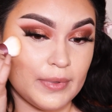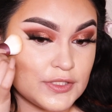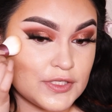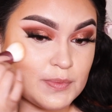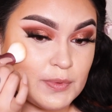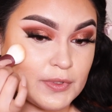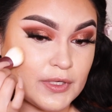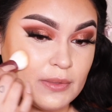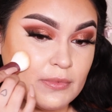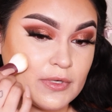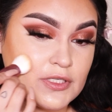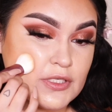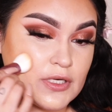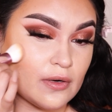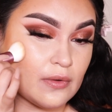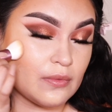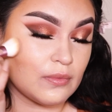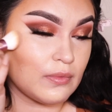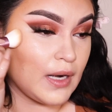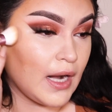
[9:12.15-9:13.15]
Just pretty much
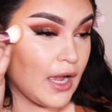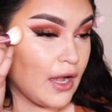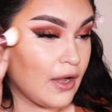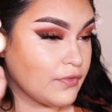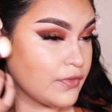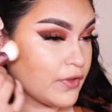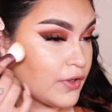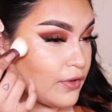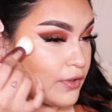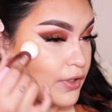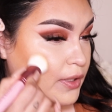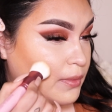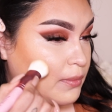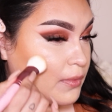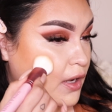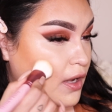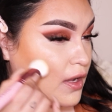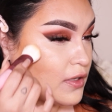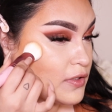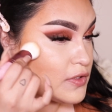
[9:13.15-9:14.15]
around the cream
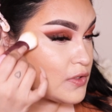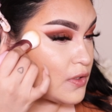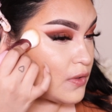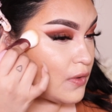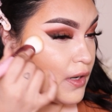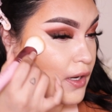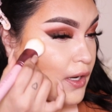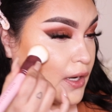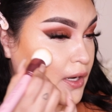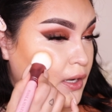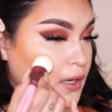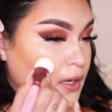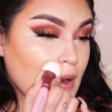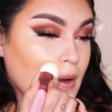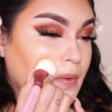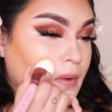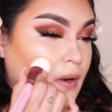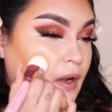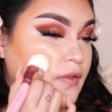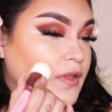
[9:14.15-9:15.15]
contour,
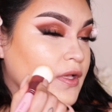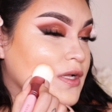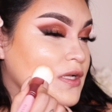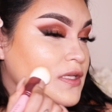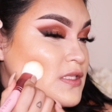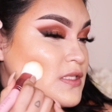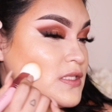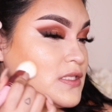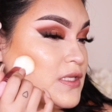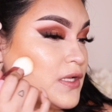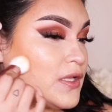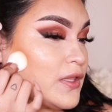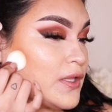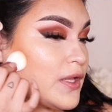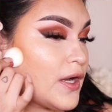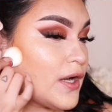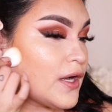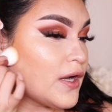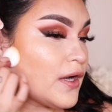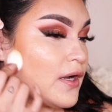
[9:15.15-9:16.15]
around the
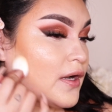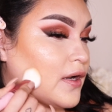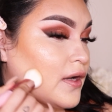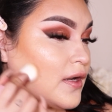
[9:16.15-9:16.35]
concealer,